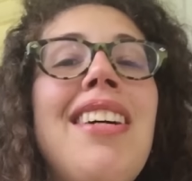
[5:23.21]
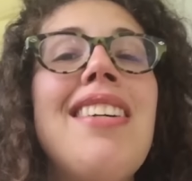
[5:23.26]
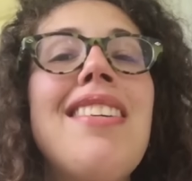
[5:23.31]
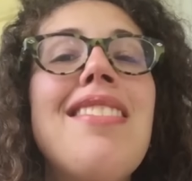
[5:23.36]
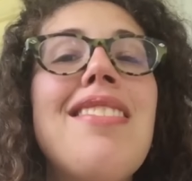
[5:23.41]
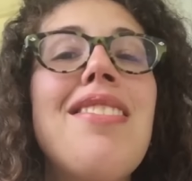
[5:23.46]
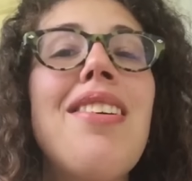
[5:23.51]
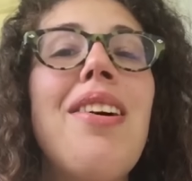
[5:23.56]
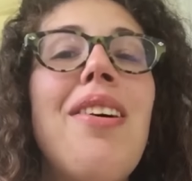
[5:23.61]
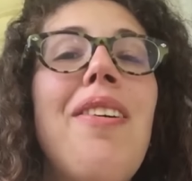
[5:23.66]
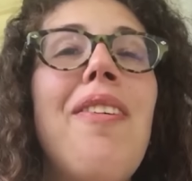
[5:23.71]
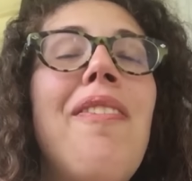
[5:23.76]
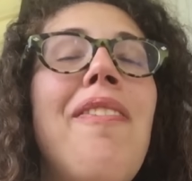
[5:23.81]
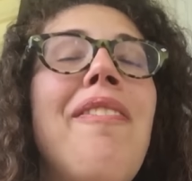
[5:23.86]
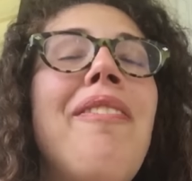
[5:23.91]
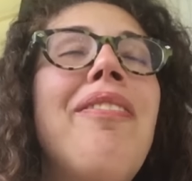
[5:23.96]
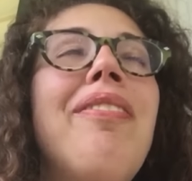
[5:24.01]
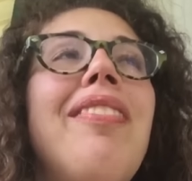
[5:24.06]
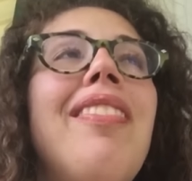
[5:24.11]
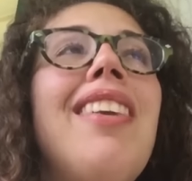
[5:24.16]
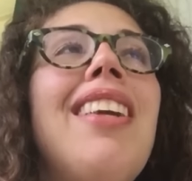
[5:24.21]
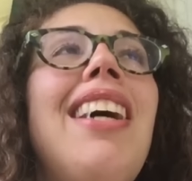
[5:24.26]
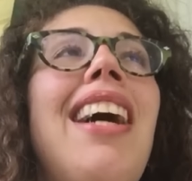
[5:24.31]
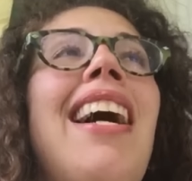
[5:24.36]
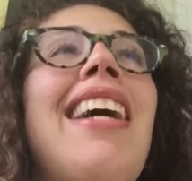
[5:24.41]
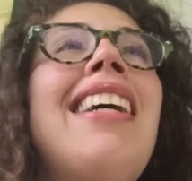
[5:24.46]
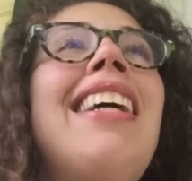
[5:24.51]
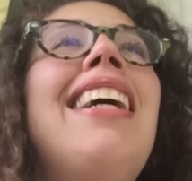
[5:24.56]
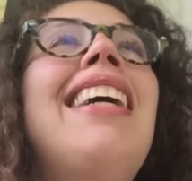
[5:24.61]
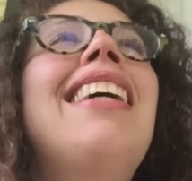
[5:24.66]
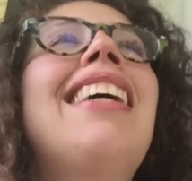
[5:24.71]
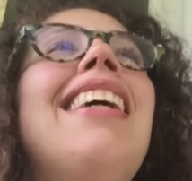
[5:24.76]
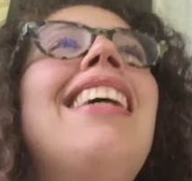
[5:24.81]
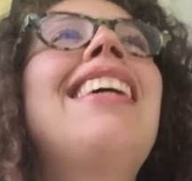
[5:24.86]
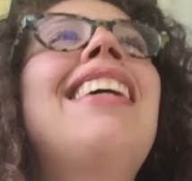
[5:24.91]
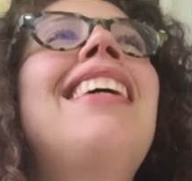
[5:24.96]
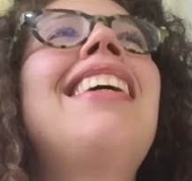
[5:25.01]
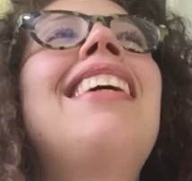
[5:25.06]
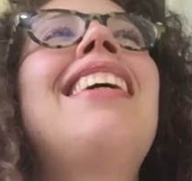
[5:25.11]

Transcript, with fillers: So I, uh,